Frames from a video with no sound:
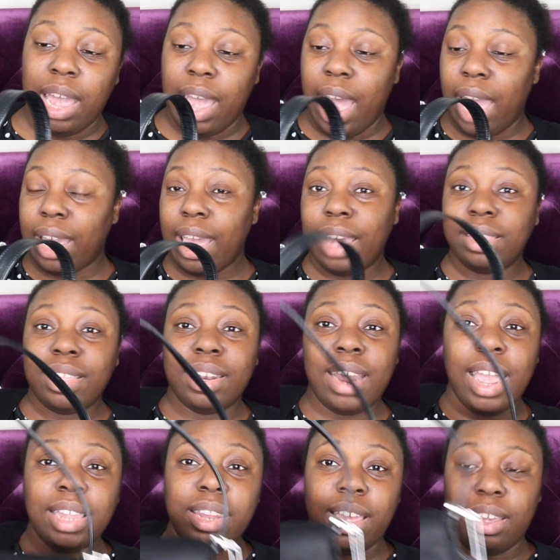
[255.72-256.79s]
got the
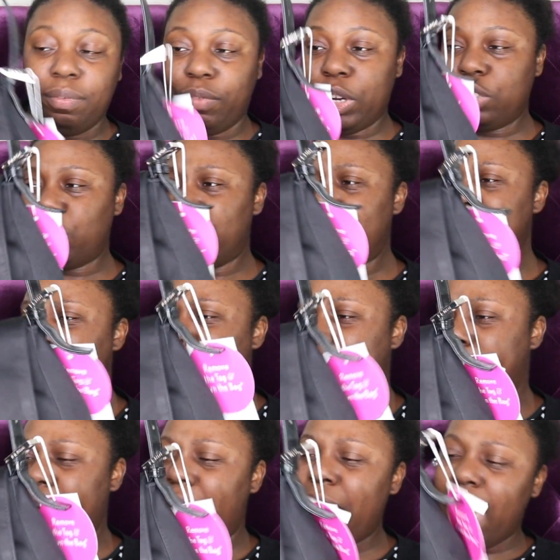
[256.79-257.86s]
nylon version. This
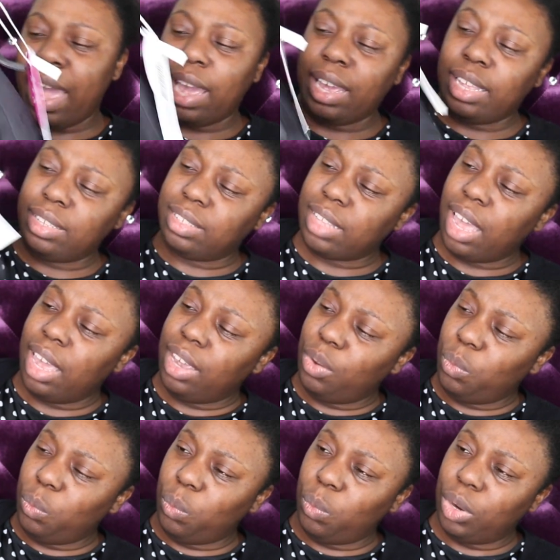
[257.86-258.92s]
bag is like
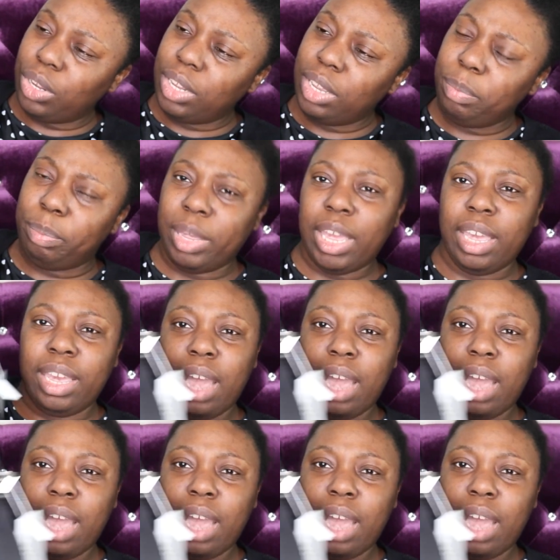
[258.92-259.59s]
really big.